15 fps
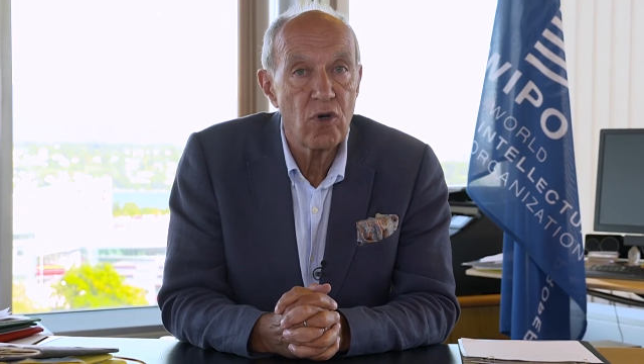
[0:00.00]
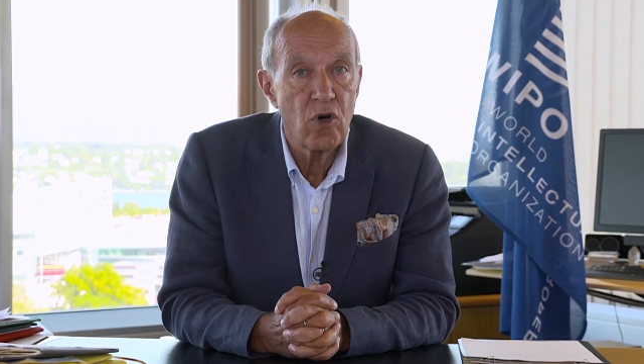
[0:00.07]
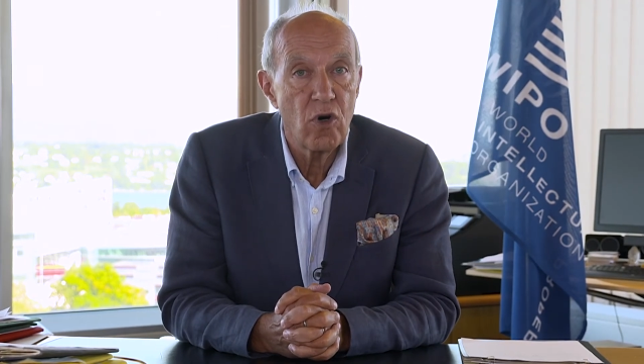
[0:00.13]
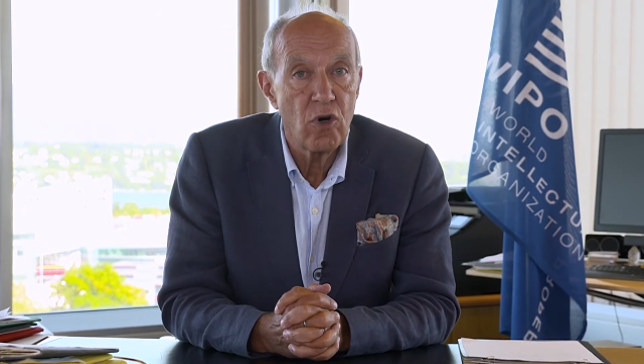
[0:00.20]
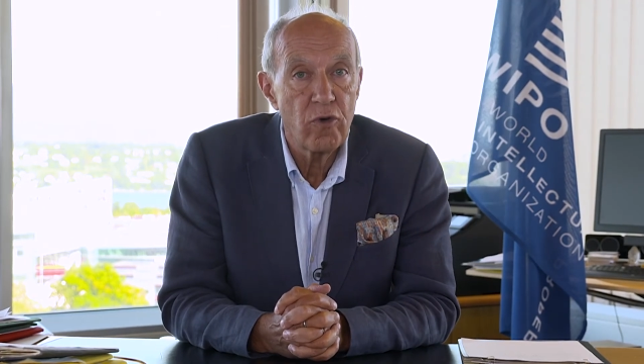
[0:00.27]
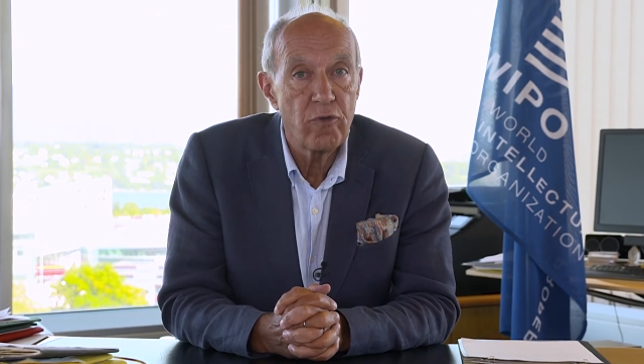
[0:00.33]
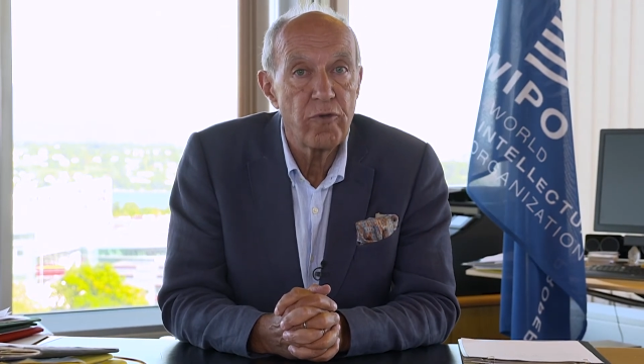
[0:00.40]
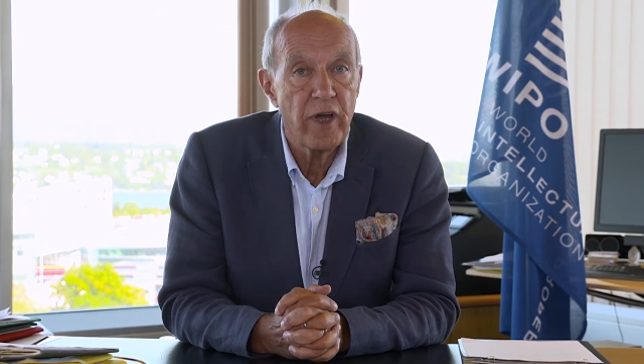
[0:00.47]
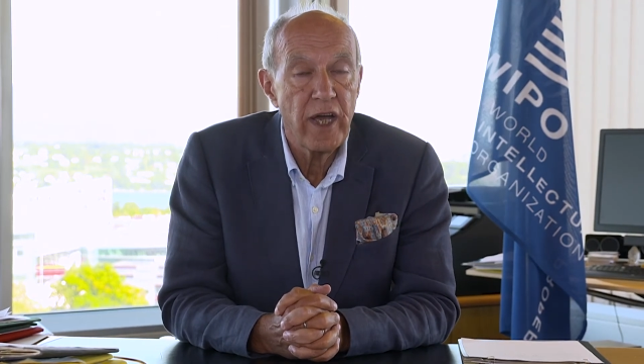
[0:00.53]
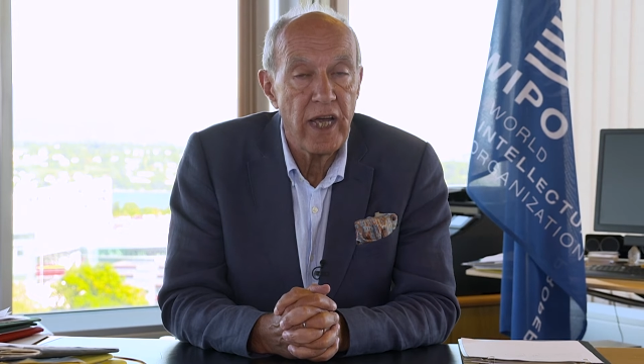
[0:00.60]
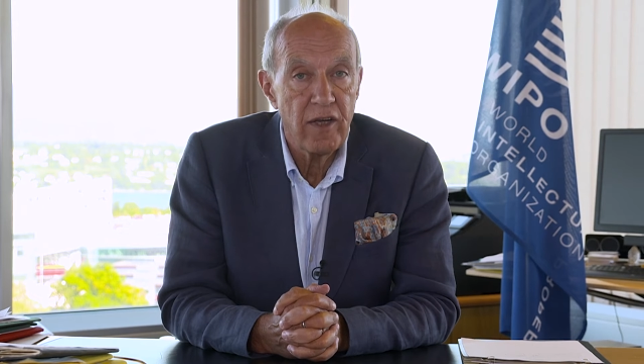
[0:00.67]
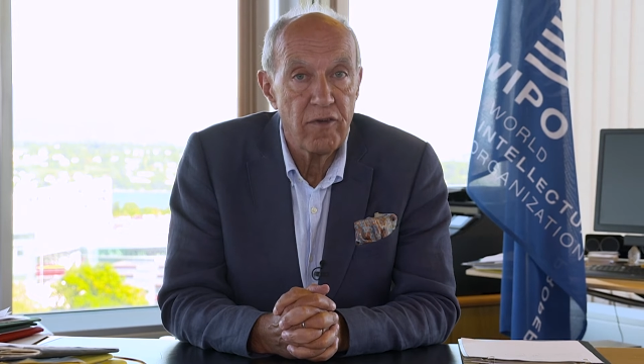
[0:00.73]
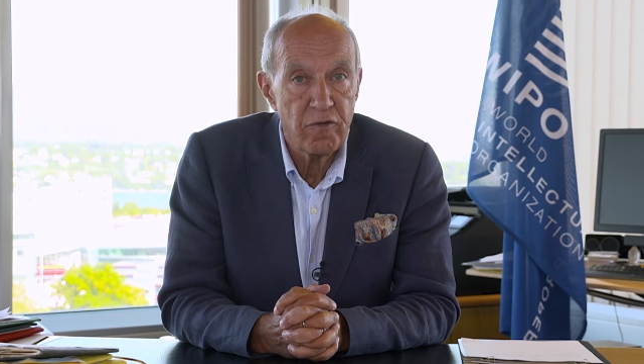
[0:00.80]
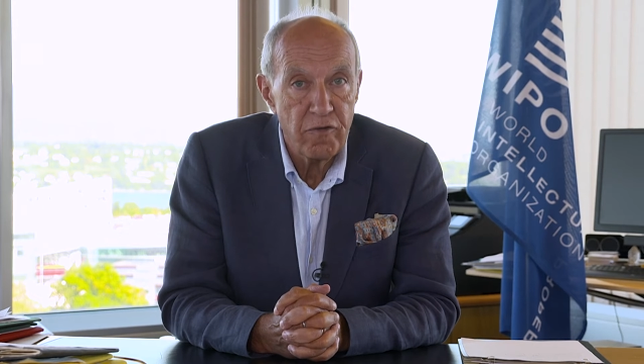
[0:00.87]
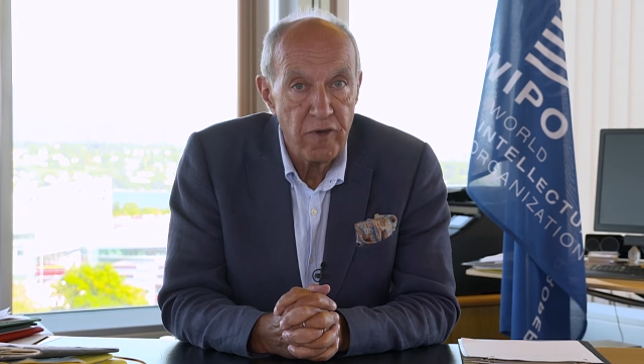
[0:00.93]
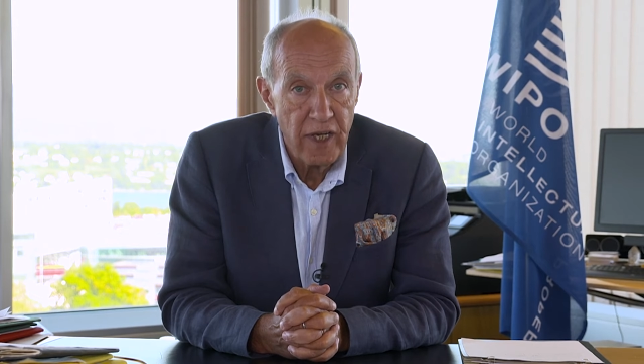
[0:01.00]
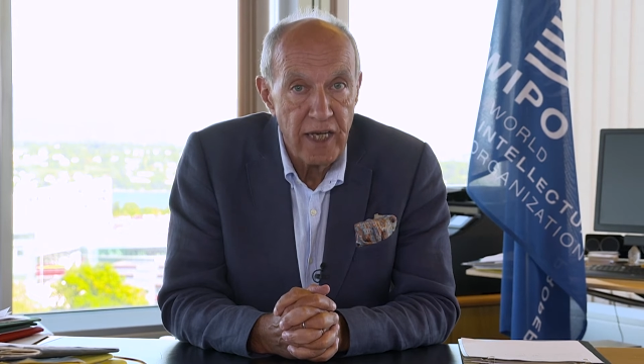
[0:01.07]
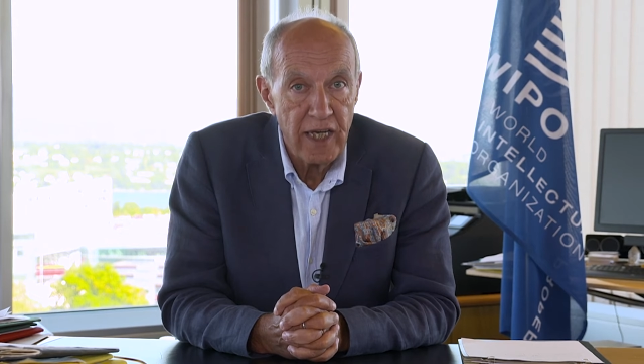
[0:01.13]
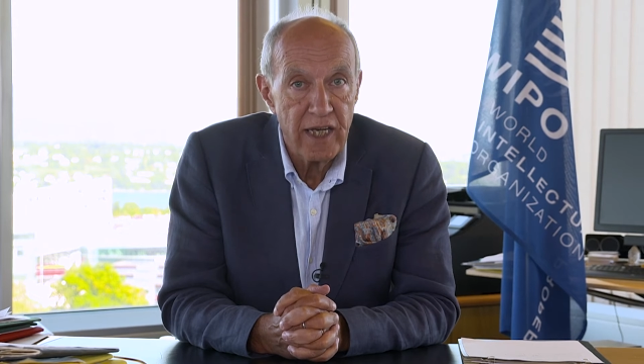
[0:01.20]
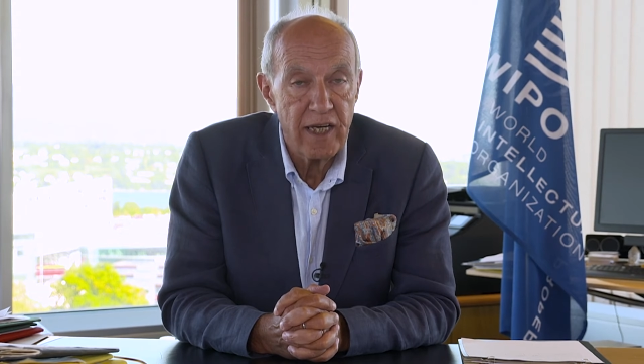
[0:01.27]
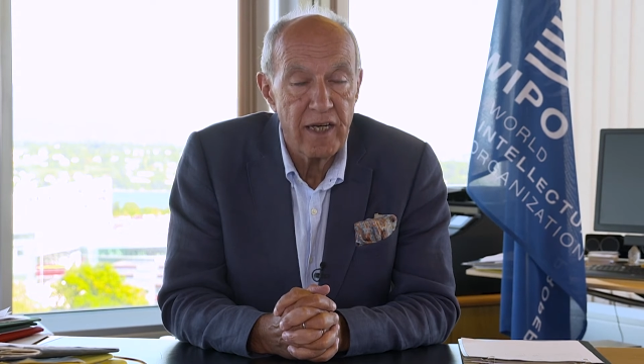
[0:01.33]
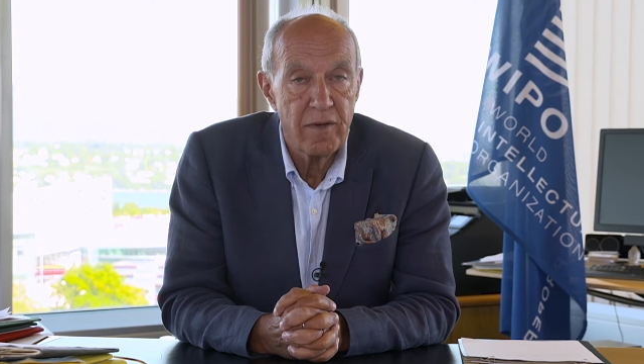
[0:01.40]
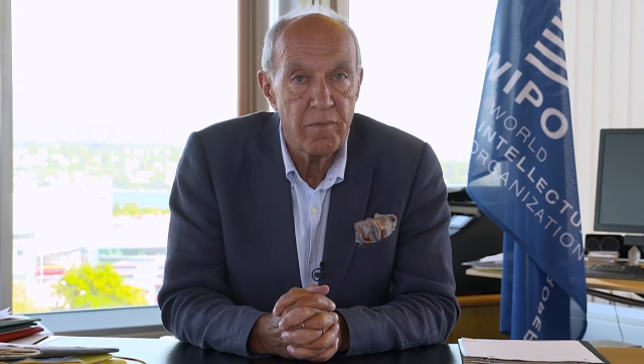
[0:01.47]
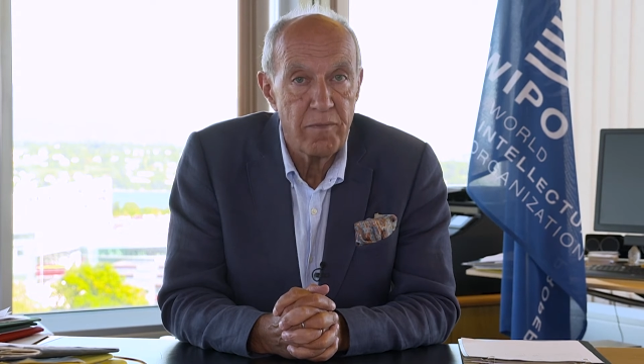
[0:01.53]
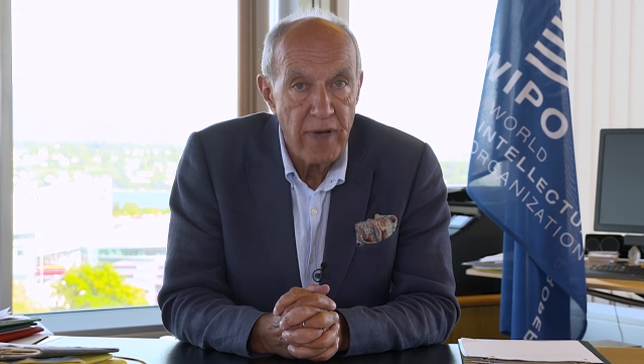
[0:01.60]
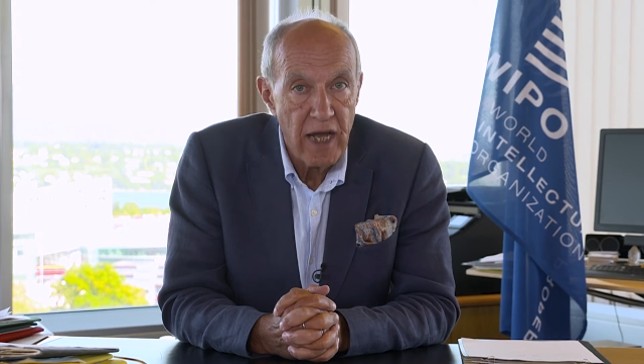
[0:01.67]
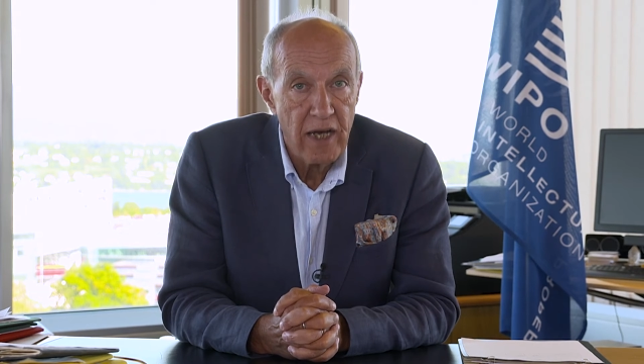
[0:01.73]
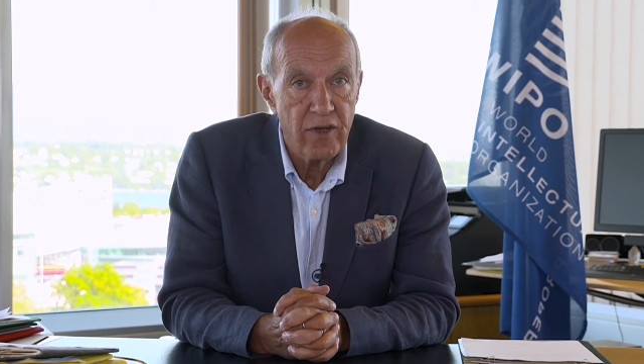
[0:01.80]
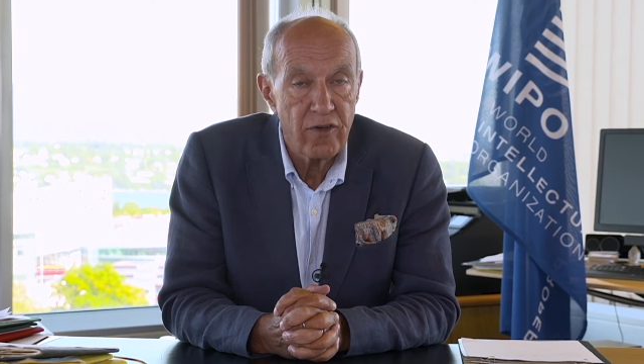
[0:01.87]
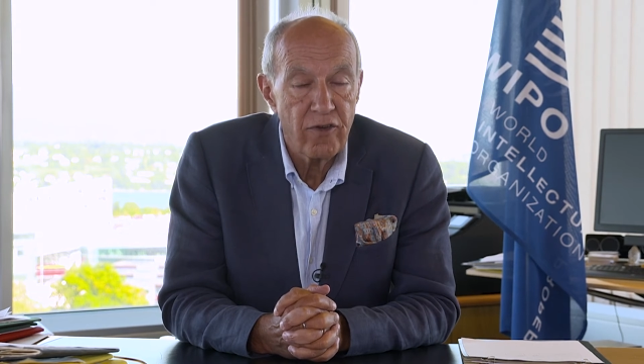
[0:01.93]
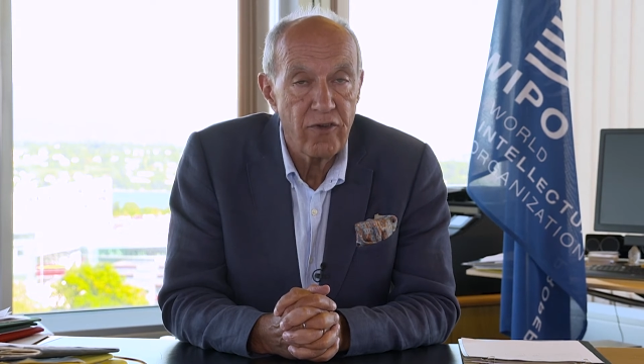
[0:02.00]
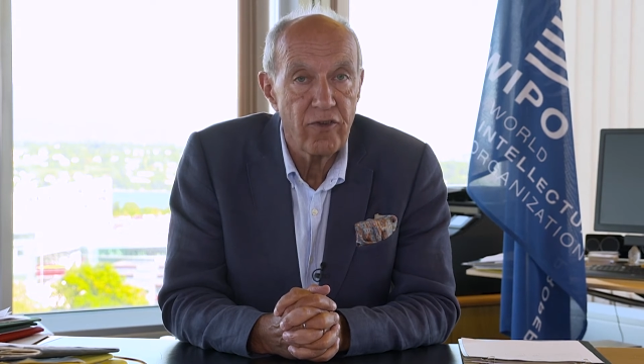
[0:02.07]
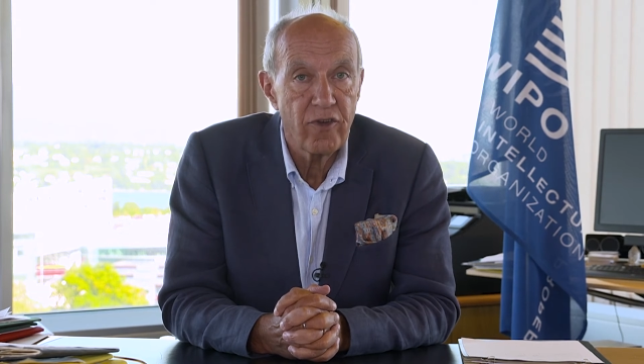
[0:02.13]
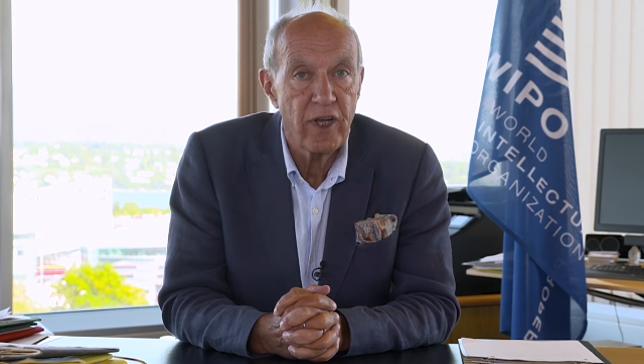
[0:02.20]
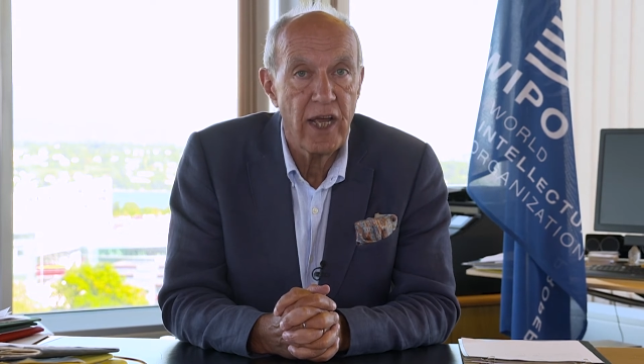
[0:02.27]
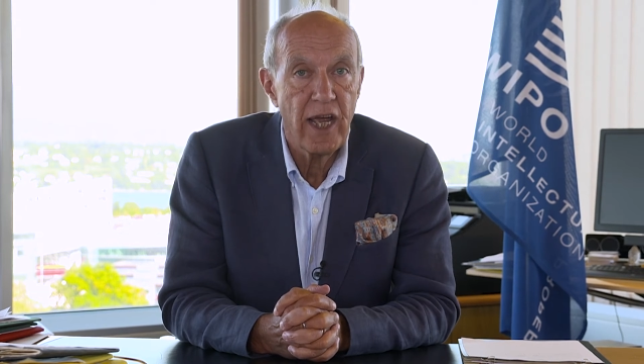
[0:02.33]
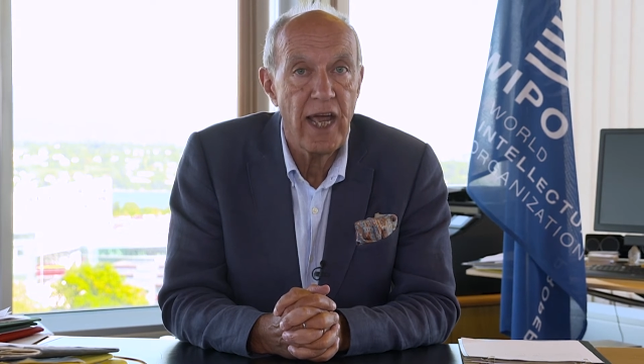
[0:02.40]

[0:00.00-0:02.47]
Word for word: of a fair, balanced,